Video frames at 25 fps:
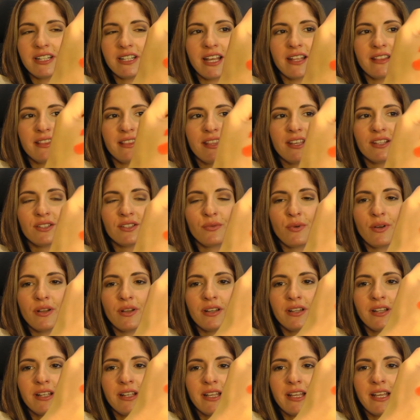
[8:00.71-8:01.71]
and this
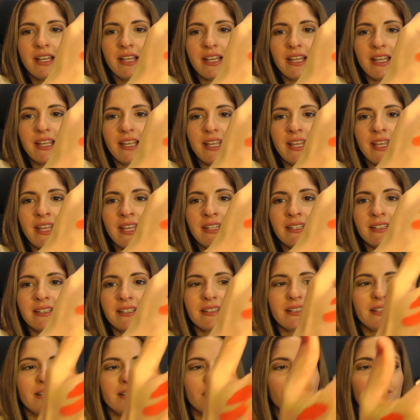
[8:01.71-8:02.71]
one
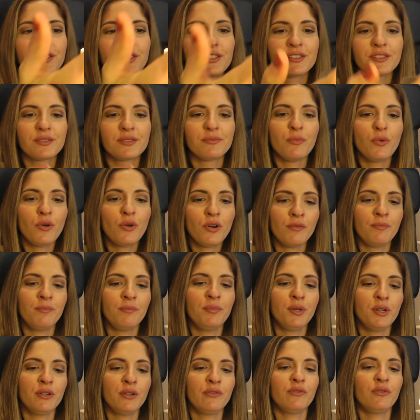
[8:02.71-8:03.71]
it looks more
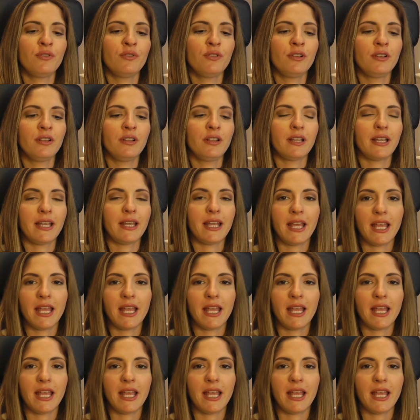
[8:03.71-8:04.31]
beautiful